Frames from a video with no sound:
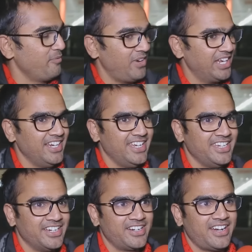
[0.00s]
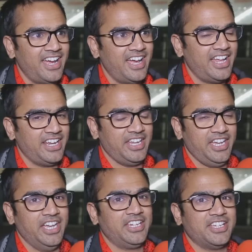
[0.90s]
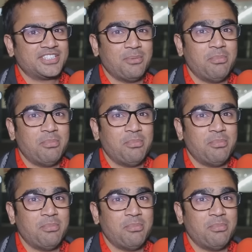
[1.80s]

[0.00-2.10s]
I'm finally here, and it is the